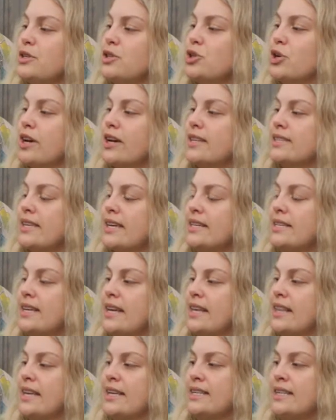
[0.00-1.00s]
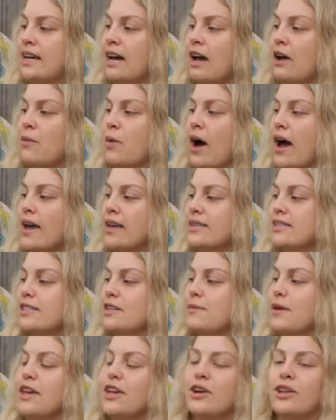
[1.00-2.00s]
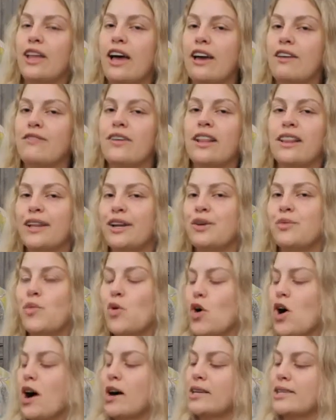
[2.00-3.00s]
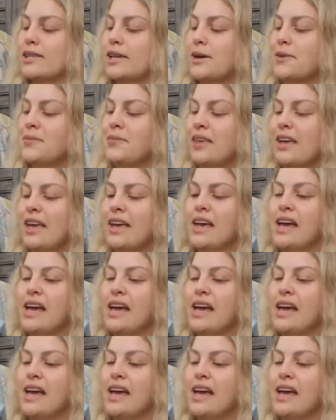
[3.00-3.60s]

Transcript: tricks, and daily DIYs to make your life a little more awesome.